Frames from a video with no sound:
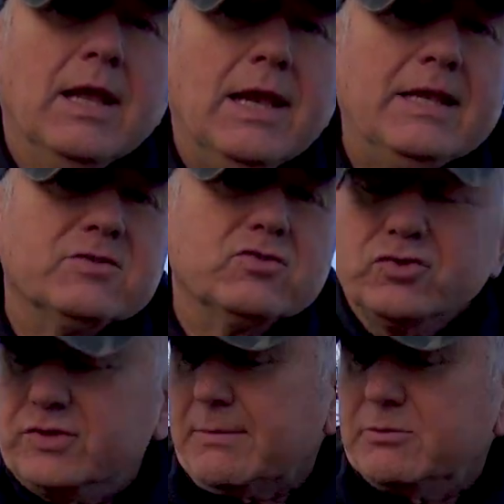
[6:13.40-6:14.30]
Let's
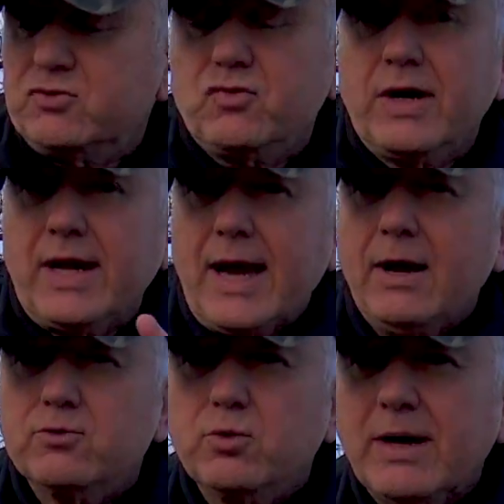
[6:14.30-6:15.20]
just demonstrate
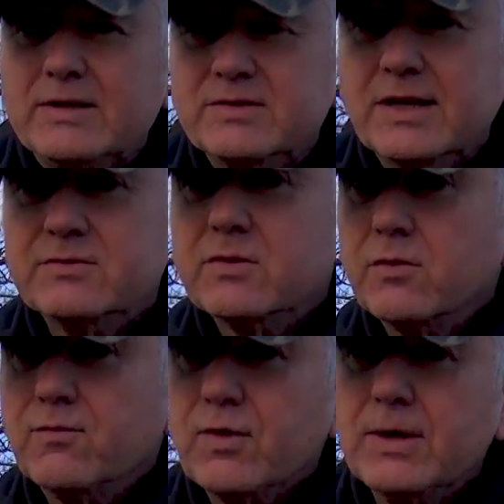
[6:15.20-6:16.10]
how to access
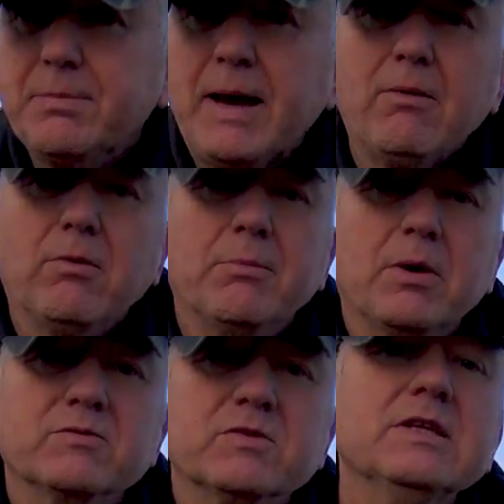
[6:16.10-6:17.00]
the 3 power
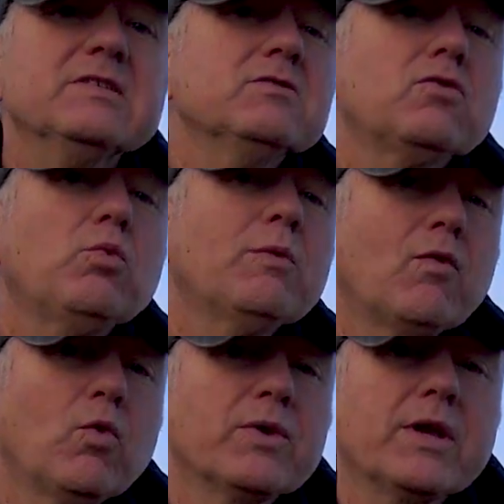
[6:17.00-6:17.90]
modes. This is all with
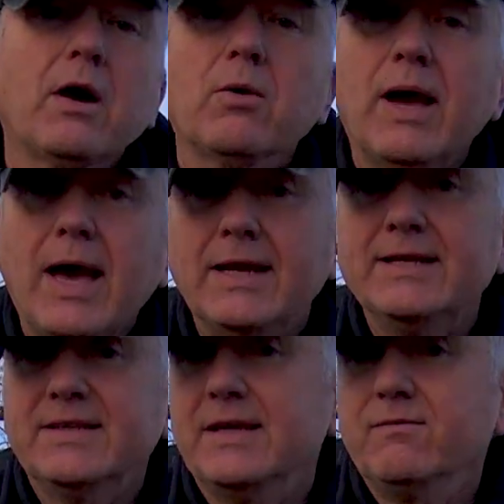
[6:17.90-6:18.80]
audio,
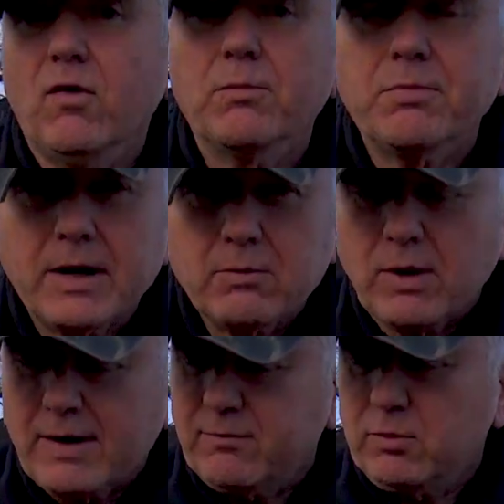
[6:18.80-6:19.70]
LED, vibrate,
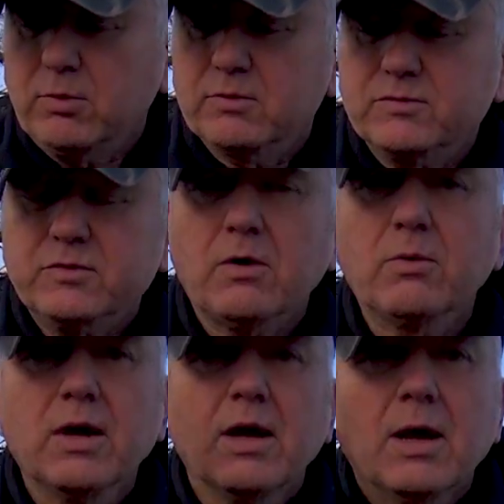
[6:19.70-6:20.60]
whatever you want. So
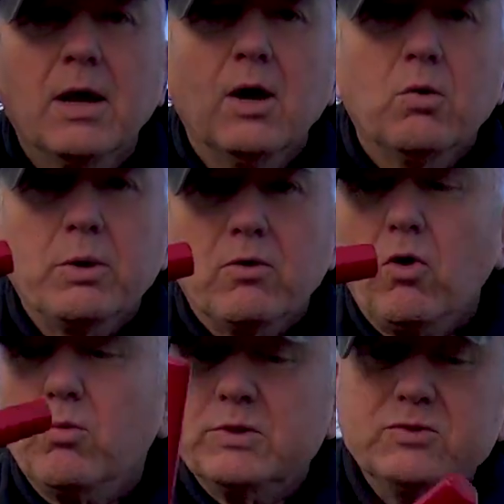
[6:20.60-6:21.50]

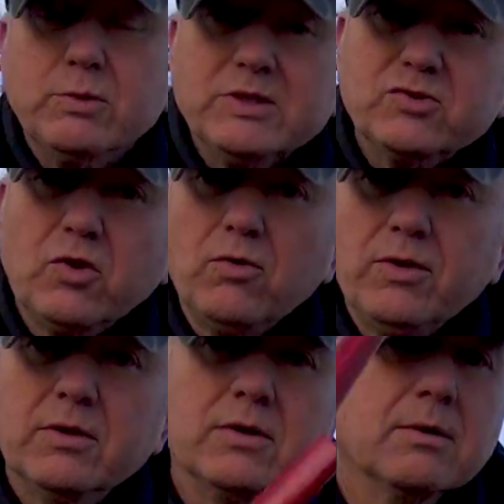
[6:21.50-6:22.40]
we're switched on,
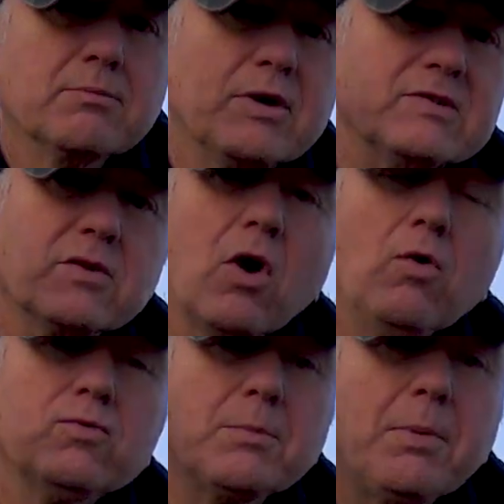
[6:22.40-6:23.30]
press and
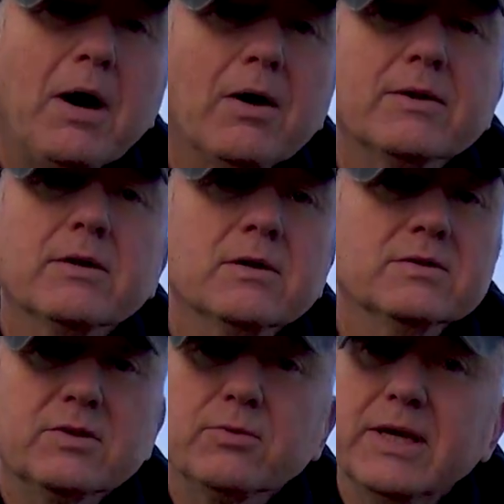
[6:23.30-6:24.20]
hold the button
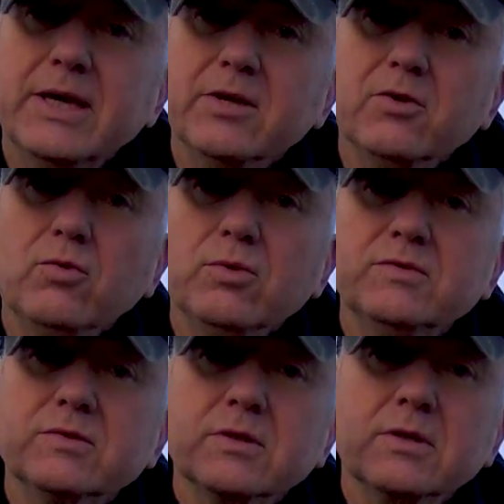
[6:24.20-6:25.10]
until you hear the noise.